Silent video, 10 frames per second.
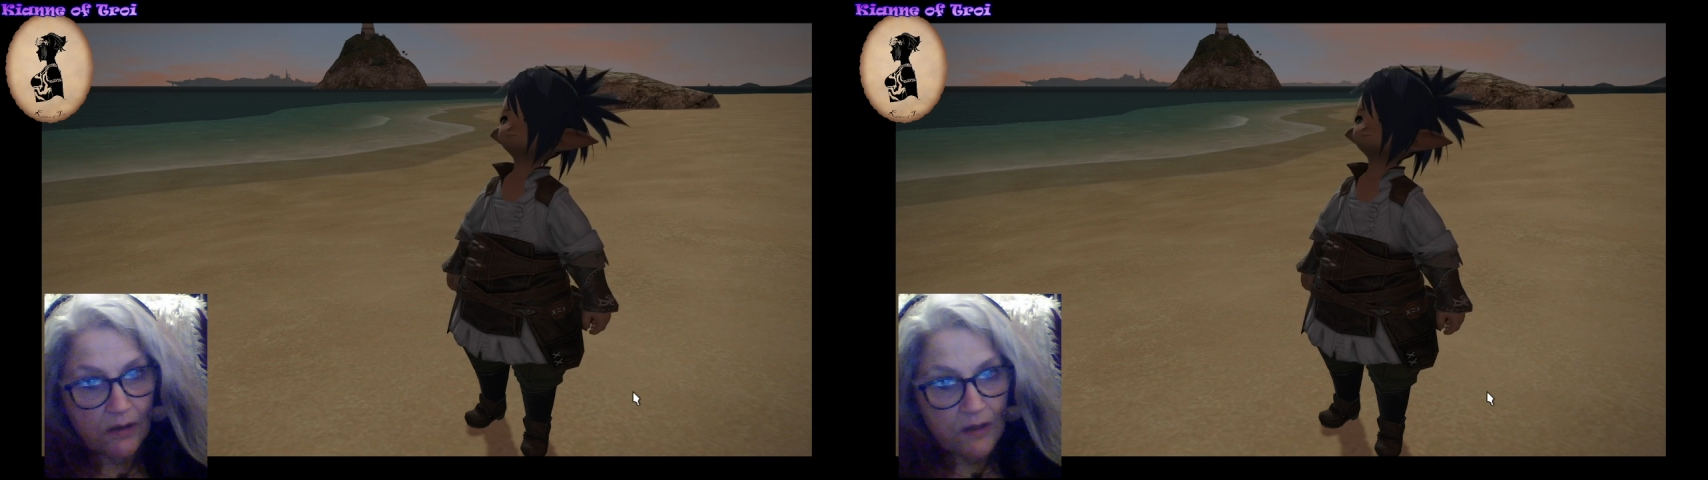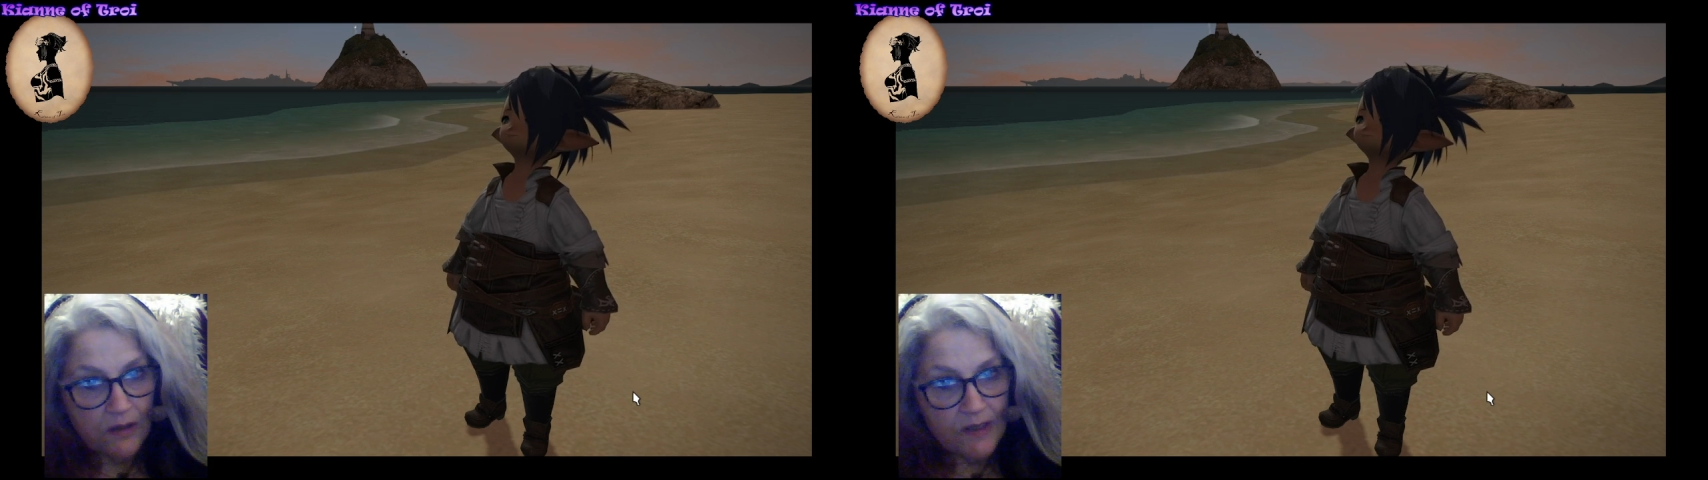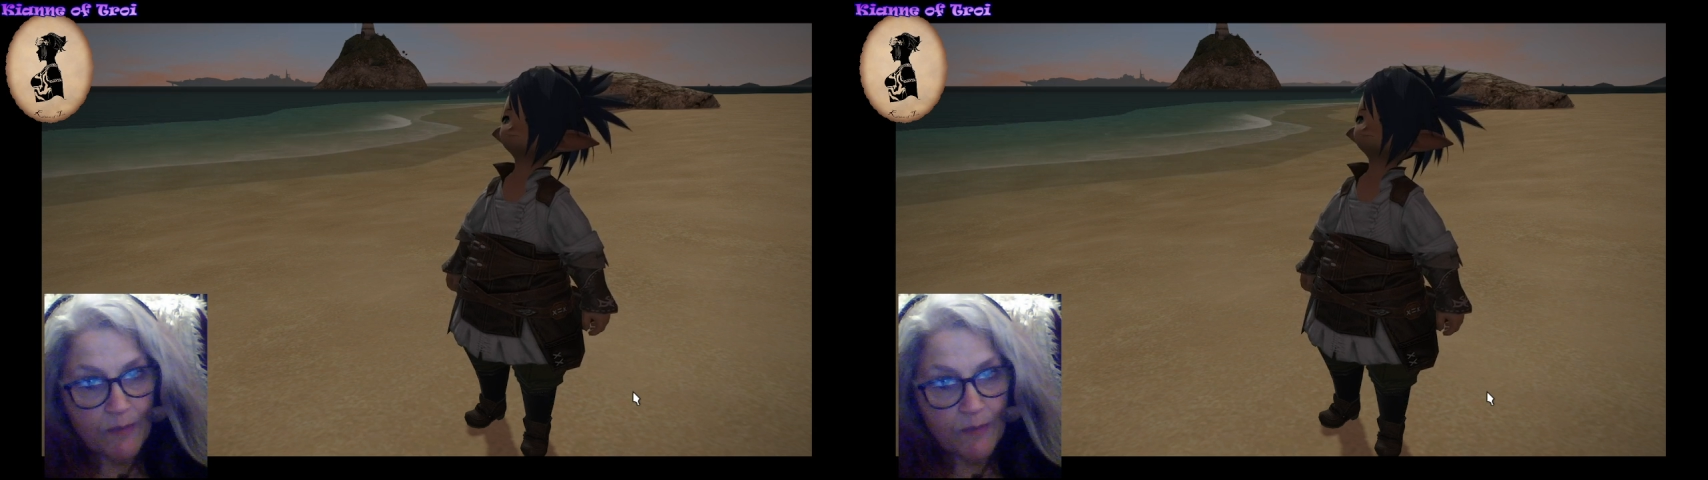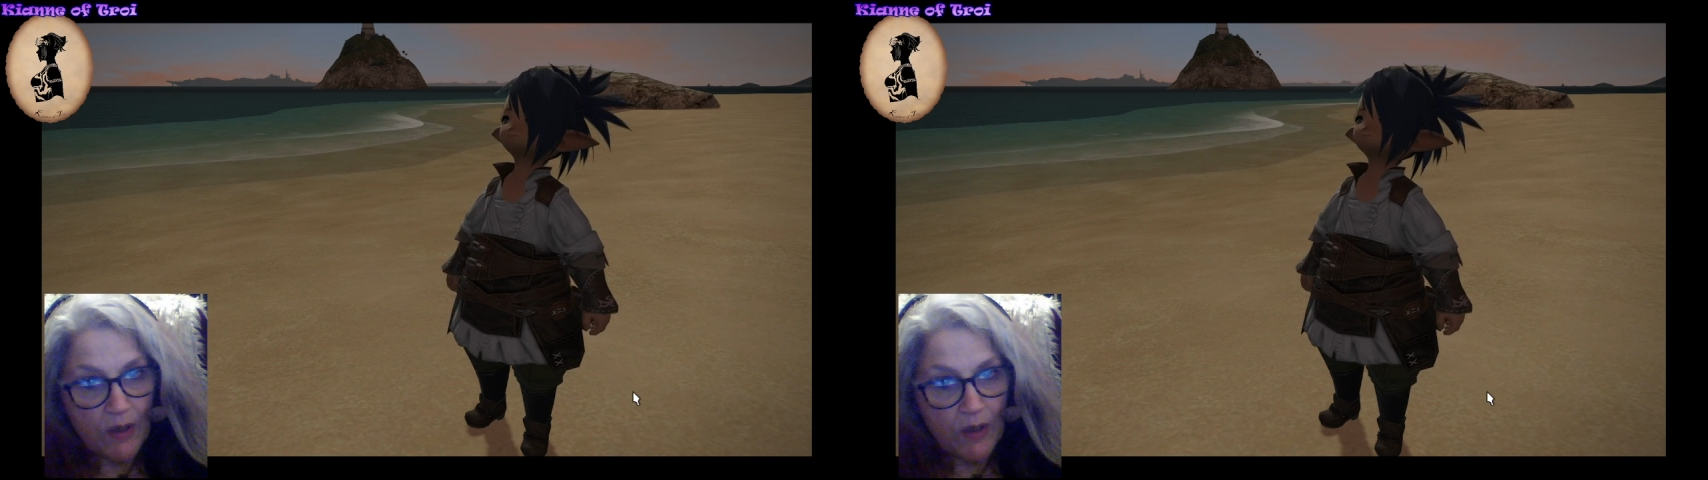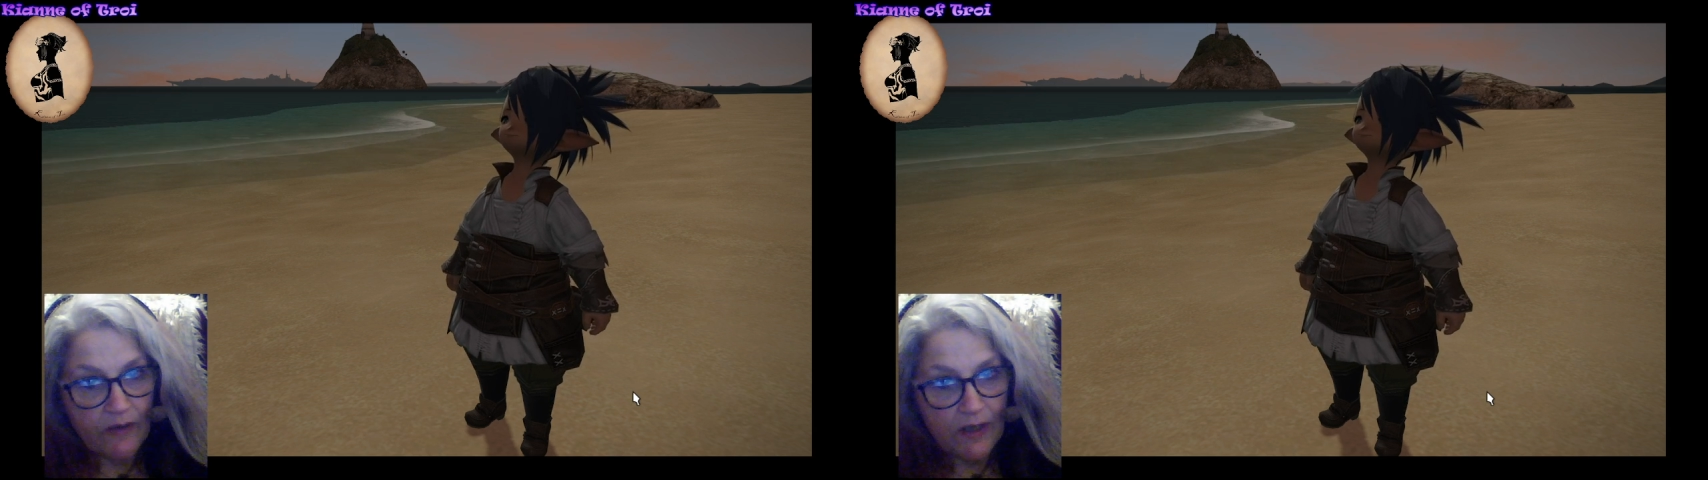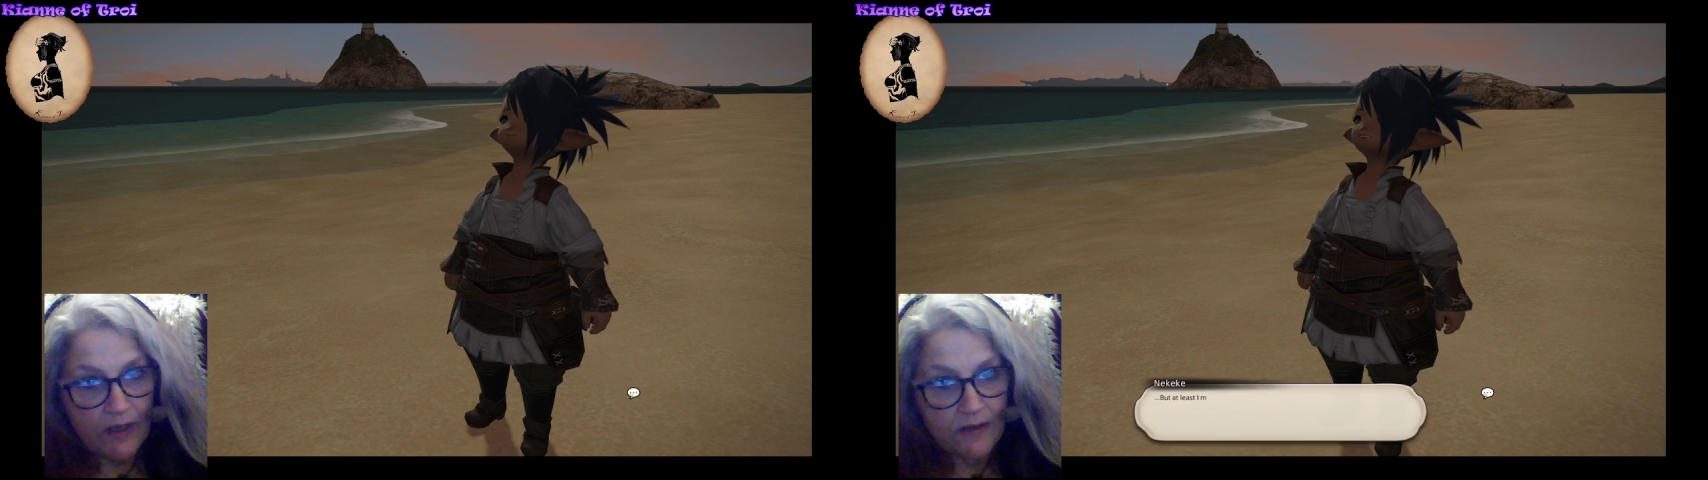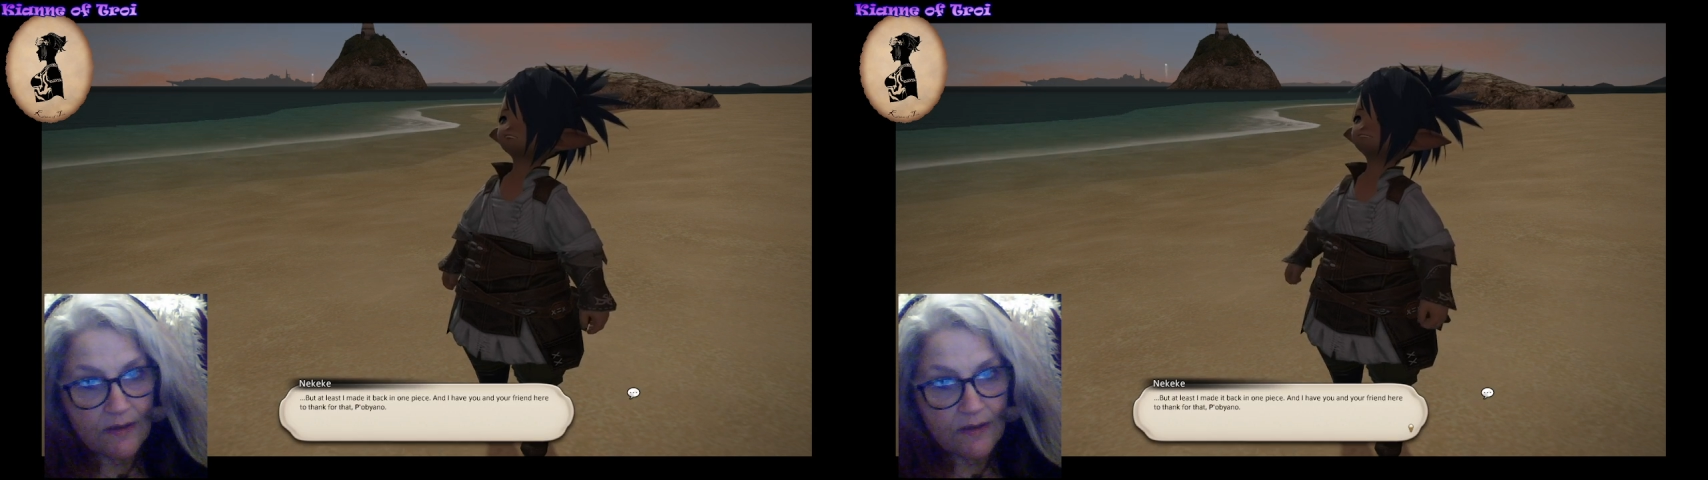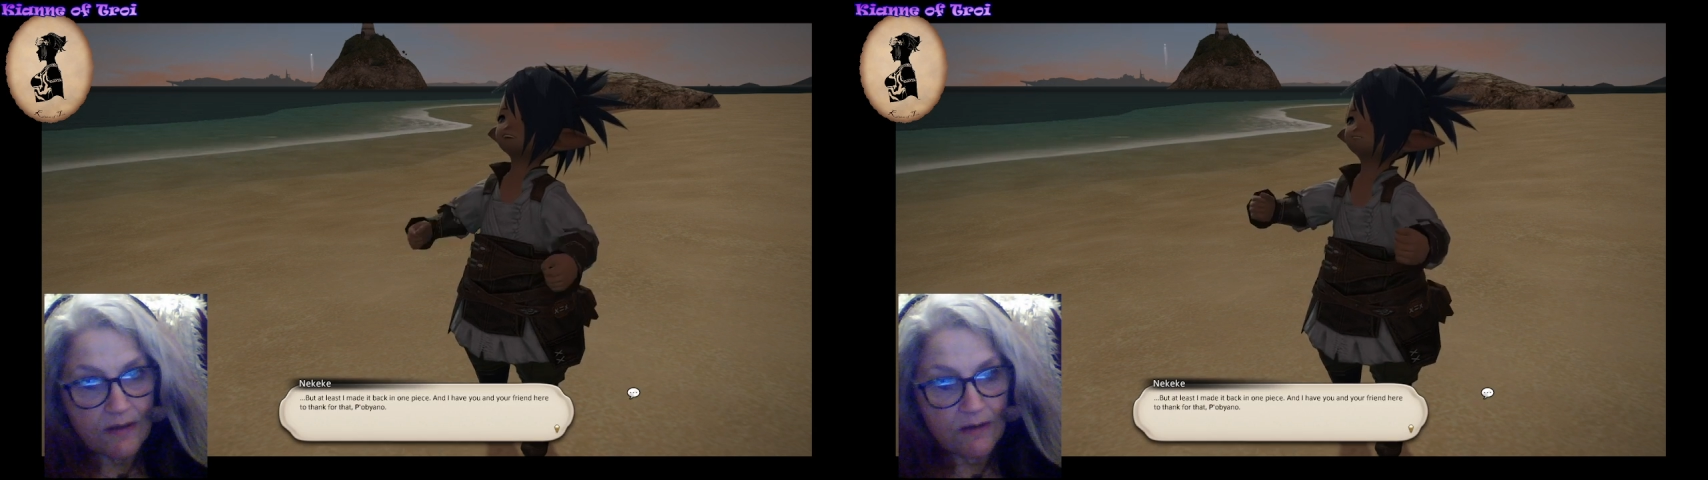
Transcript: Smiley face.